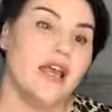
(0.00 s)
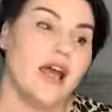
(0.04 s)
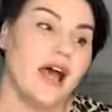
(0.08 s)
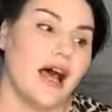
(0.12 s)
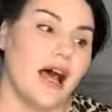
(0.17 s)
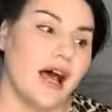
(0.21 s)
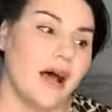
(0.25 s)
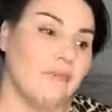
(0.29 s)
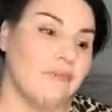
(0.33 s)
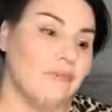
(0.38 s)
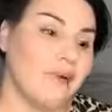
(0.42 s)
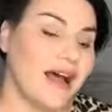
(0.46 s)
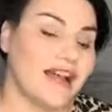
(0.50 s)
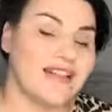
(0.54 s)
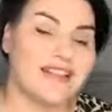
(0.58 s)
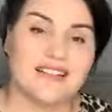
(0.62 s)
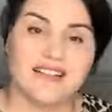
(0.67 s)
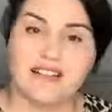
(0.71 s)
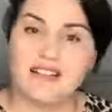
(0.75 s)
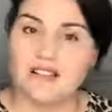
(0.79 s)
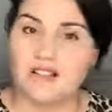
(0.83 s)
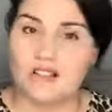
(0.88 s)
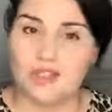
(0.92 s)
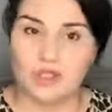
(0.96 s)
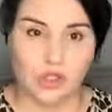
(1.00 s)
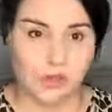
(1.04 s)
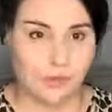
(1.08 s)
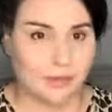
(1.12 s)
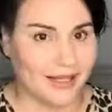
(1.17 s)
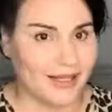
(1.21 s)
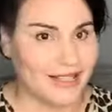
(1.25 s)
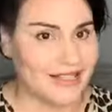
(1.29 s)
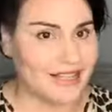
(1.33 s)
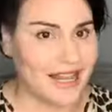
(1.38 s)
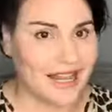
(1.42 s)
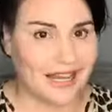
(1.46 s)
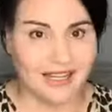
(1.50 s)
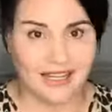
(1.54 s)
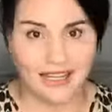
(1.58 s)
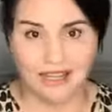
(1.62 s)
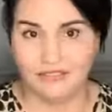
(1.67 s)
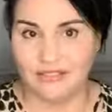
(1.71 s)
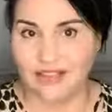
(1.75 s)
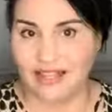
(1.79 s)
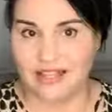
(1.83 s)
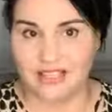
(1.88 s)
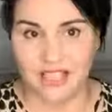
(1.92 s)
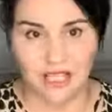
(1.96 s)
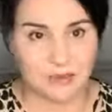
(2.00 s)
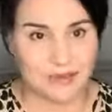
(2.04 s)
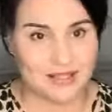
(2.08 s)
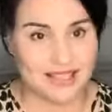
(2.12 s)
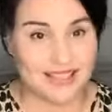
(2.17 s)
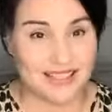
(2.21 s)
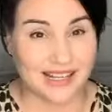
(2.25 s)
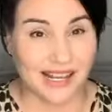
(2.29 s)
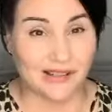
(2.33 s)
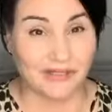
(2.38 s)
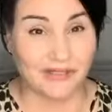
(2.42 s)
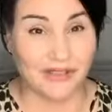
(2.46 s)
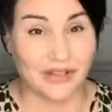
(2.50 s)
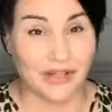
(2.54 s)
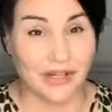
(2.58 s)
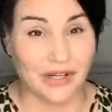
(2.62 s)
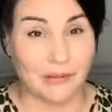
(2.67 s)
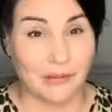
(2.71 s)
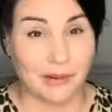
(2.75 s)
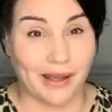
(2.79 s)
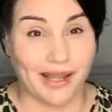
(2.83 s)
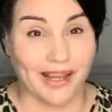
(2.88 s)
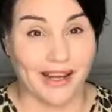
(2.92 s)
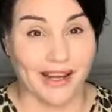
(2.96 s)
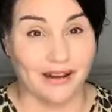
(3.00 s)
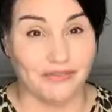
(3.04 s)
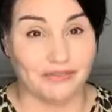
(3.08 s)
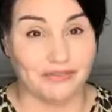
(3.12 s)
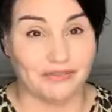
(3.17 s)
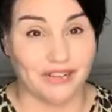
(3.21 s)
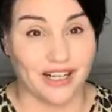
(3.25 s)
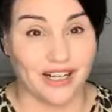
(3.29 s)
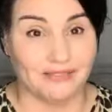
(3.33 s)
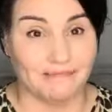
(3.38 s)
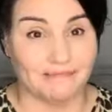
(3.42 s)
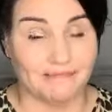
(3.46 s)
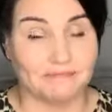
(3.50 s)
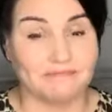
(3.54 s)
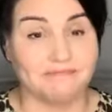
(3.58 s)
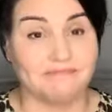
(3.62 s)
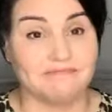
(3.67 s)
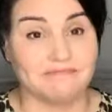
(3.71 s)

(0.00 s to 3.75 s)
BAS installments, any of that type of stuff, you got to pay it up front.